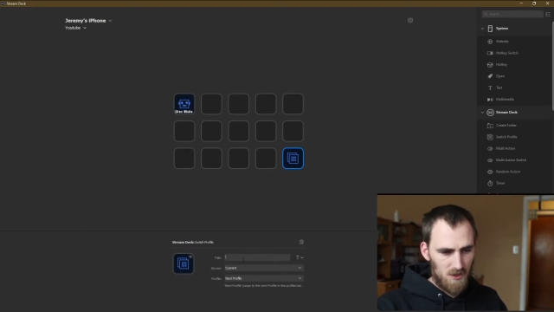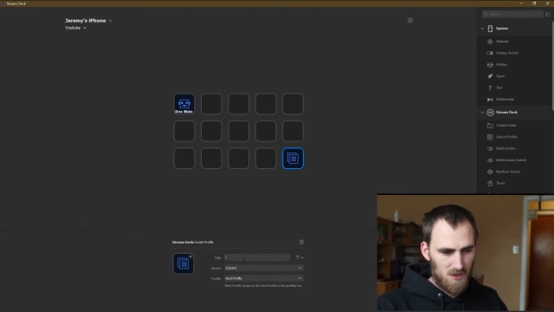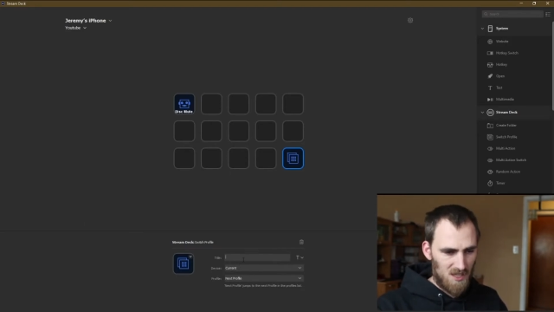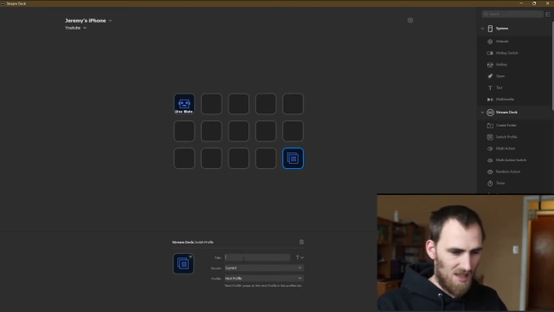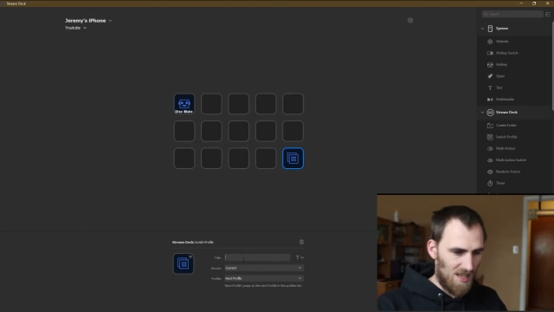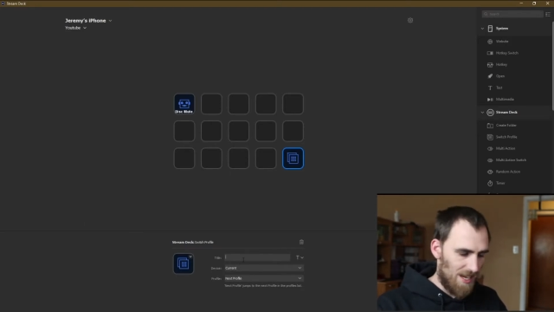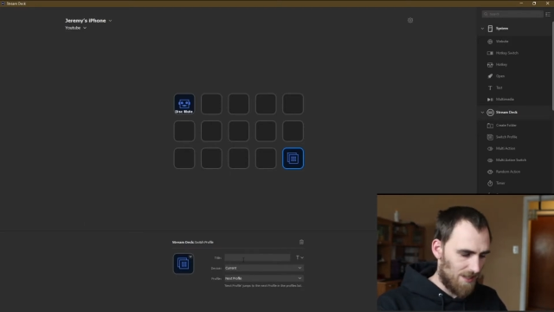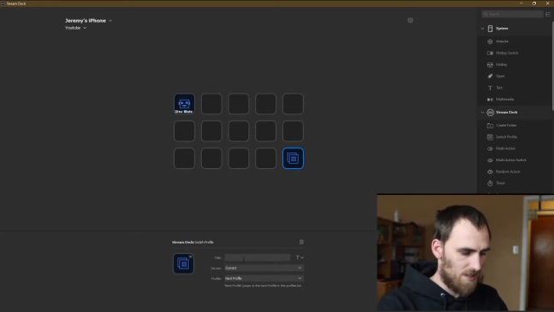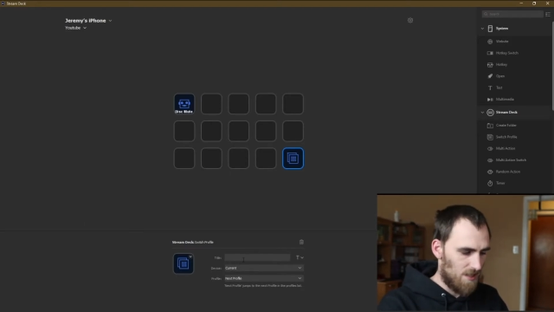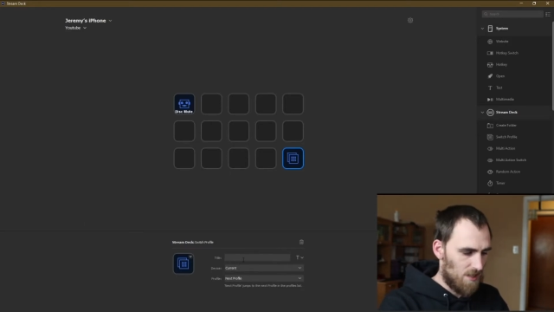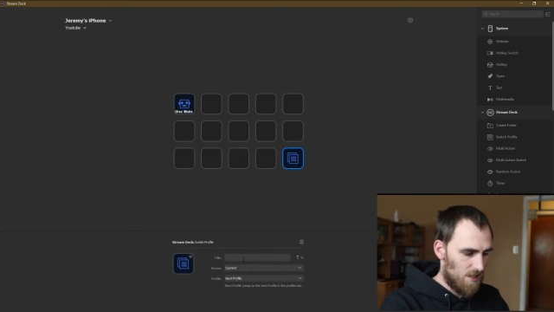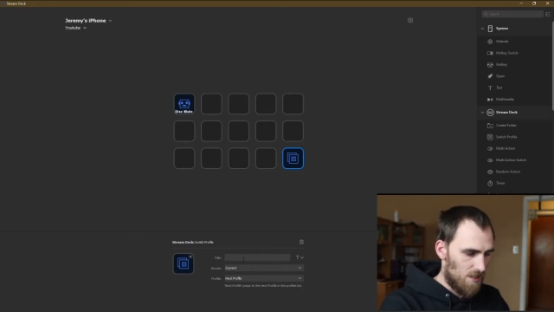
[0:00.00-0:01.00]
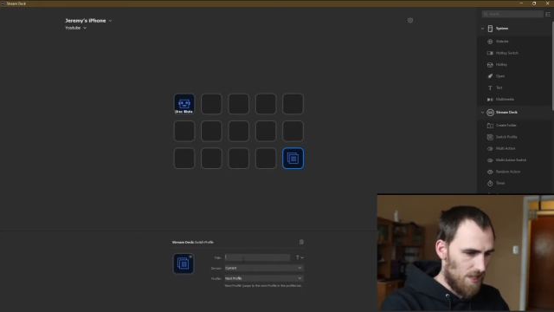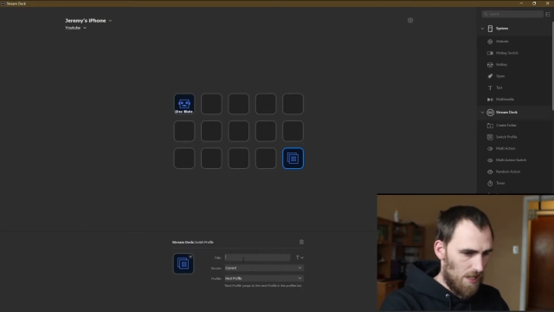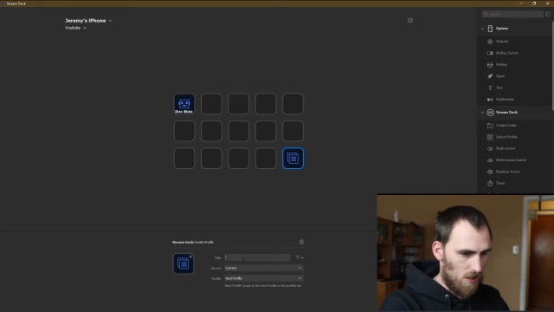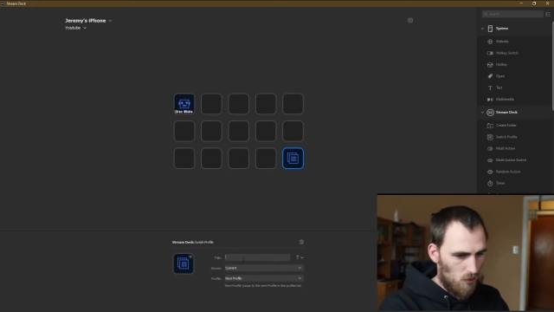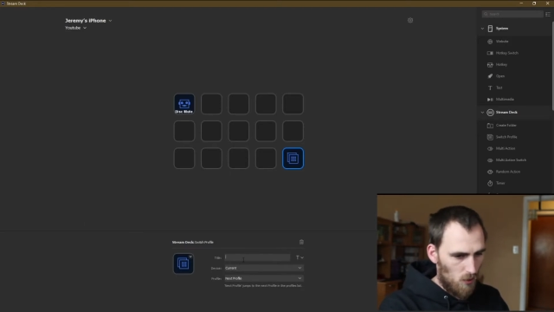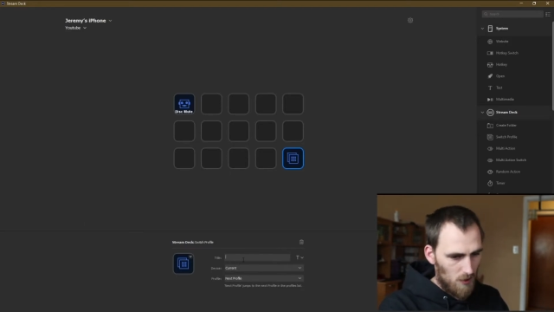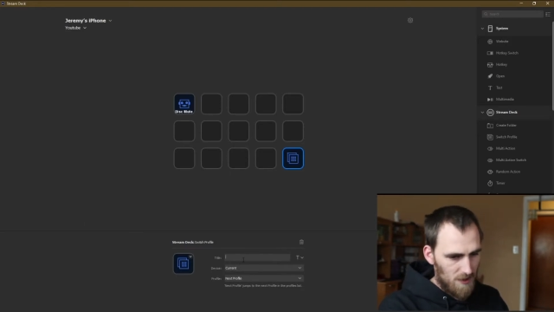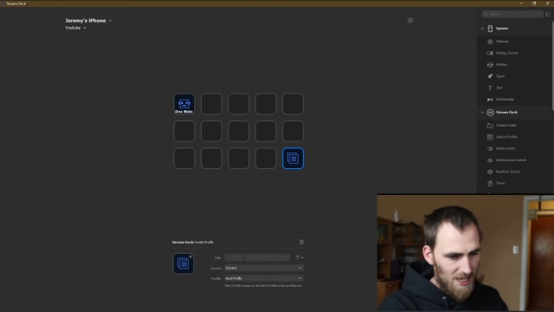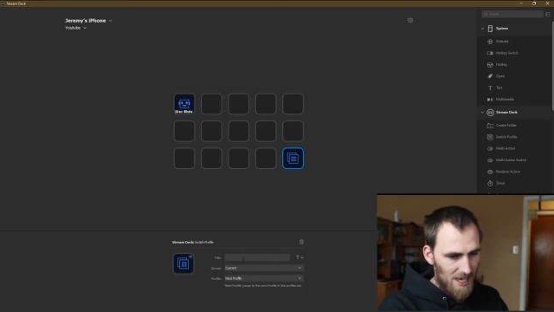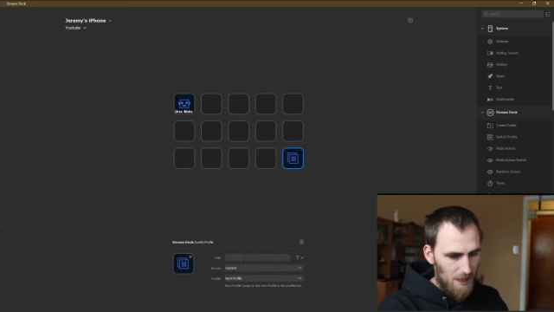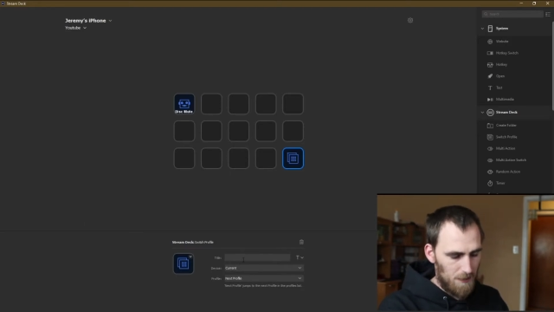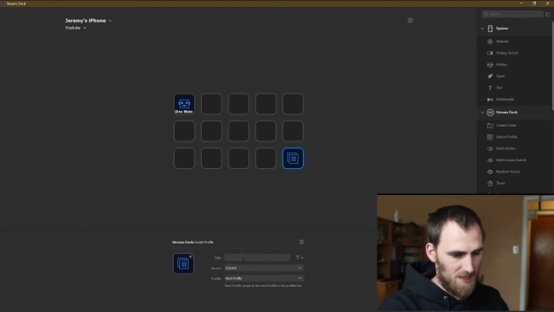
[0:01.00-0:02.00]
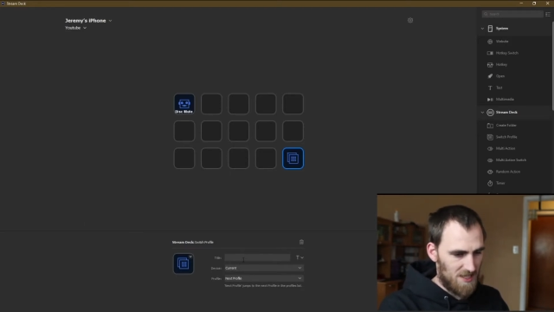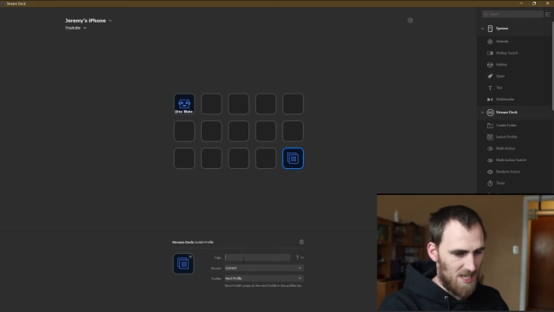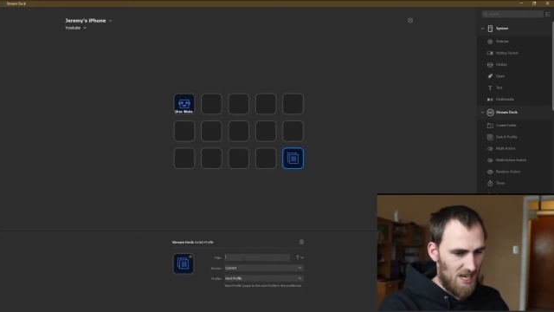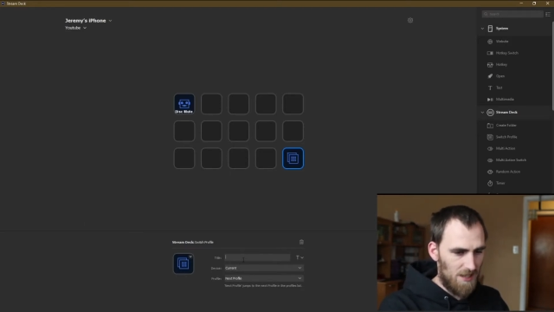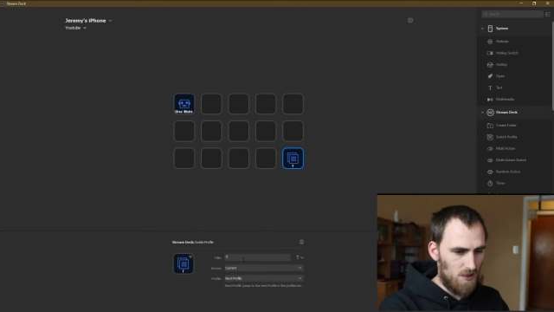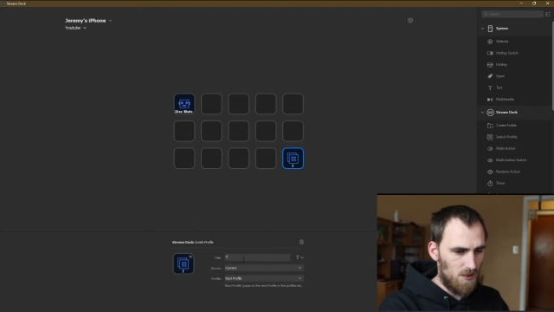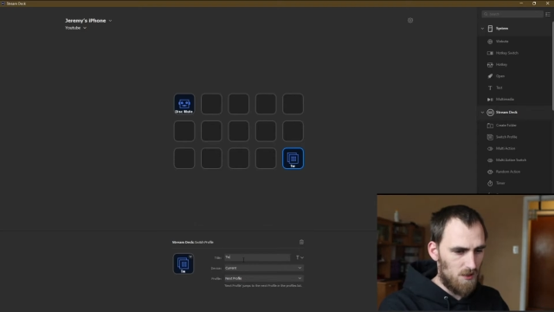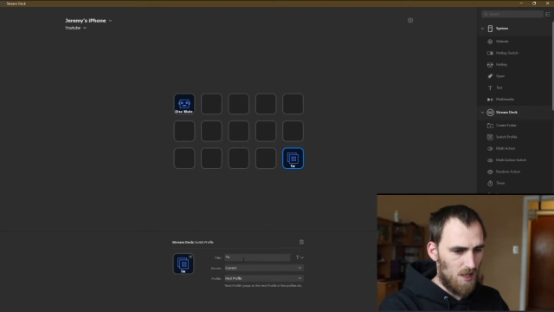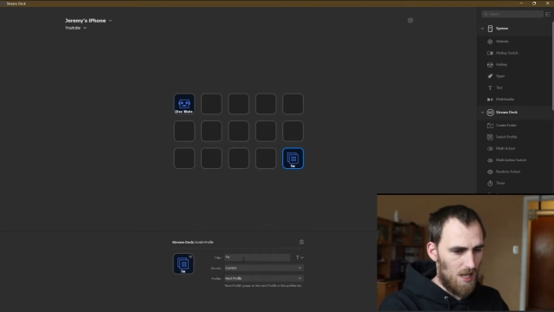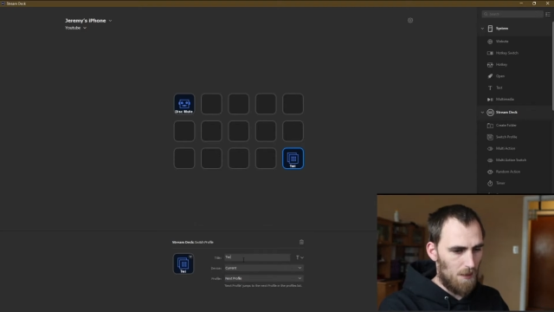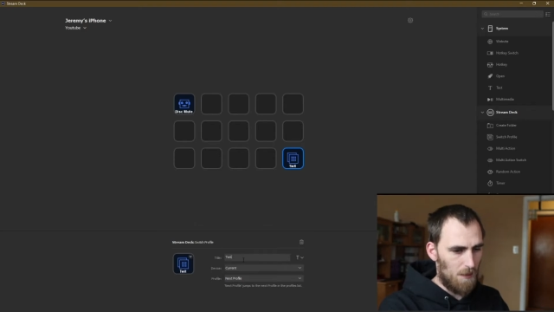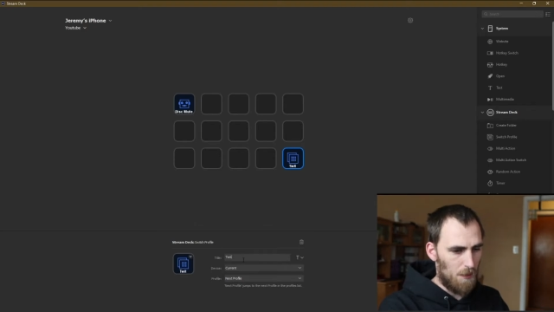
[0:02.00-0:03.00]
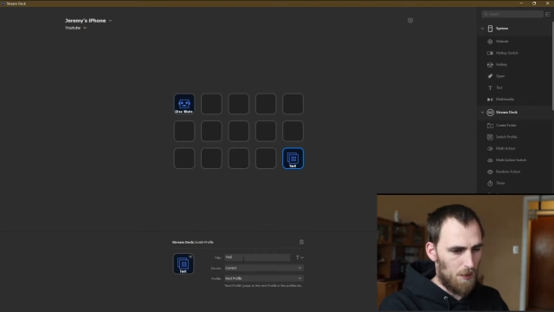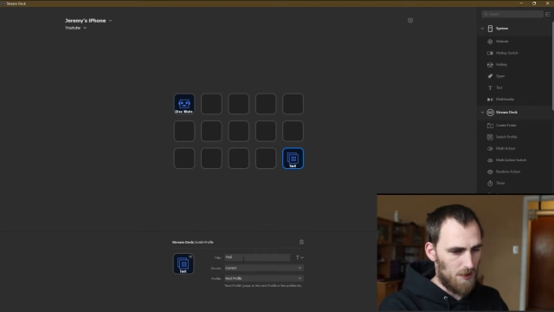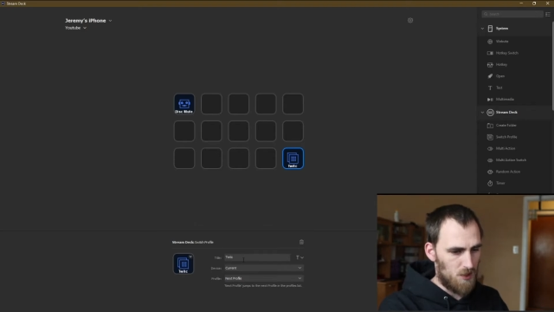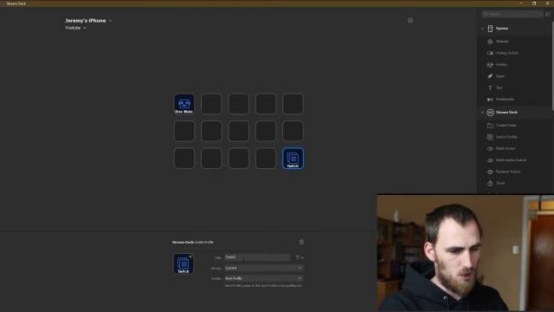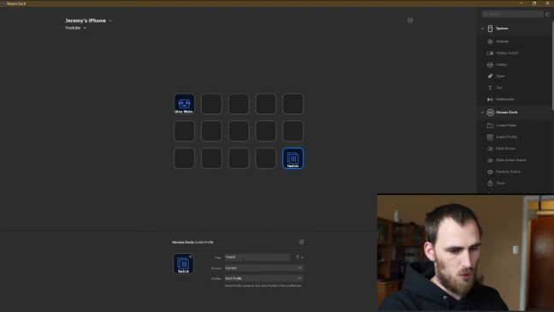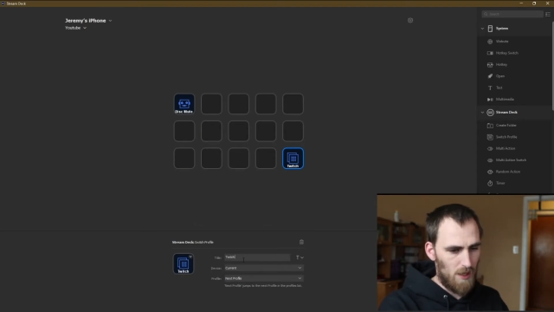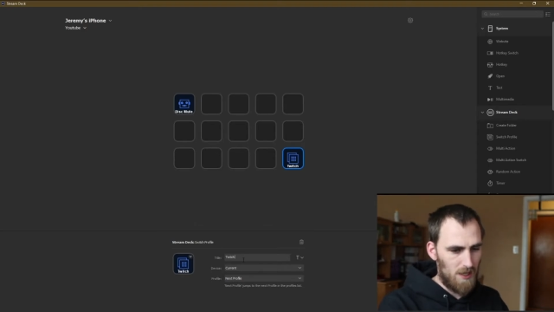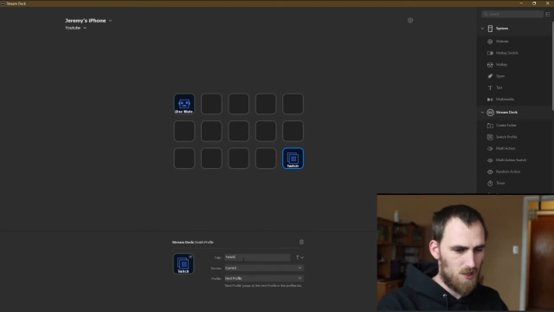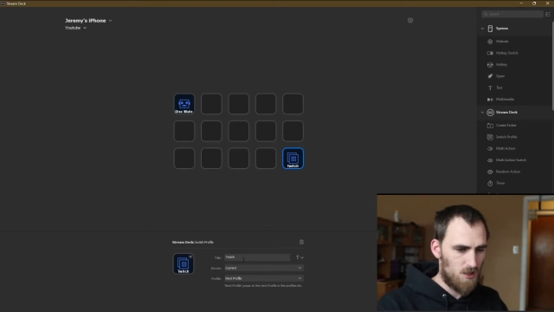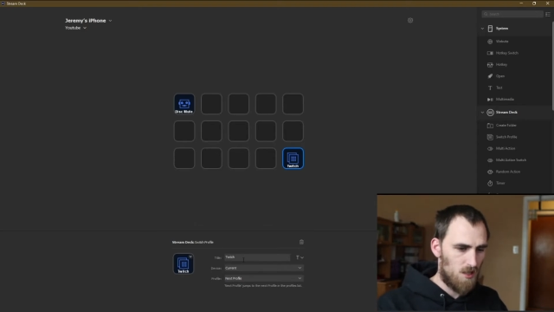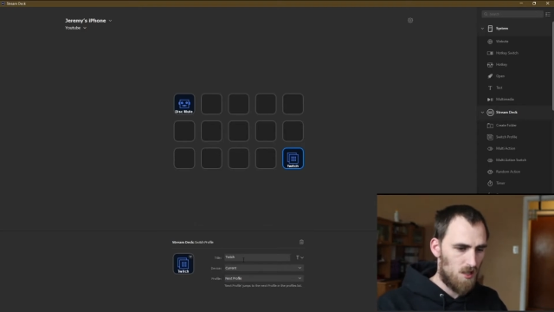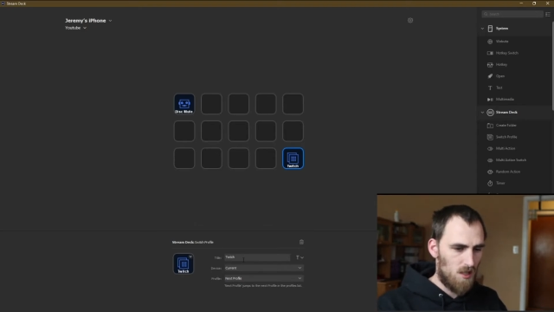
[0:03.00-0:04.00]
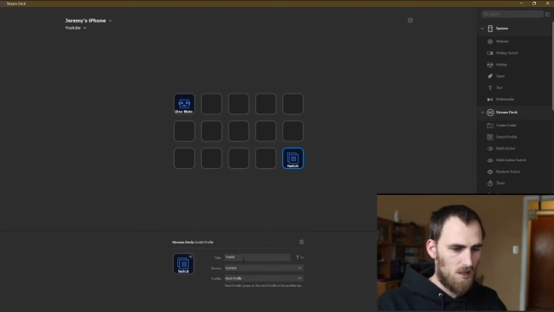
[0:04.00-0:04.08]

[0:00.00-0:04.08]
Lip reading: select or type the title. I'm going to put Twitch.